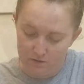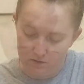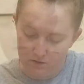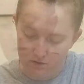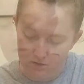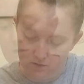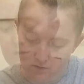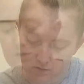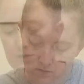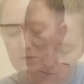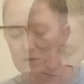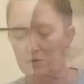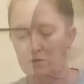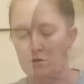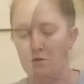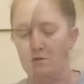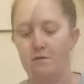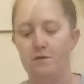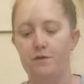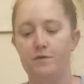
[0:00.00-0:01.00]
Uh, this is
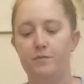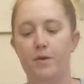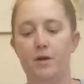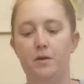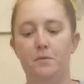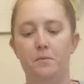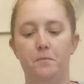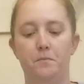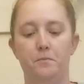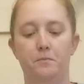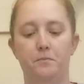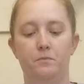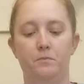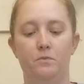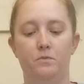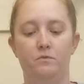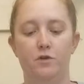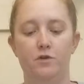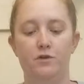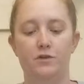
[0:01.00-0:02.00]
our first pair,
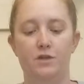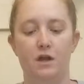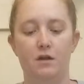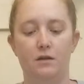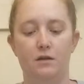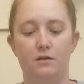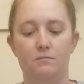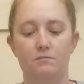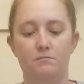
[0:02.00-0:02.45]
first sock.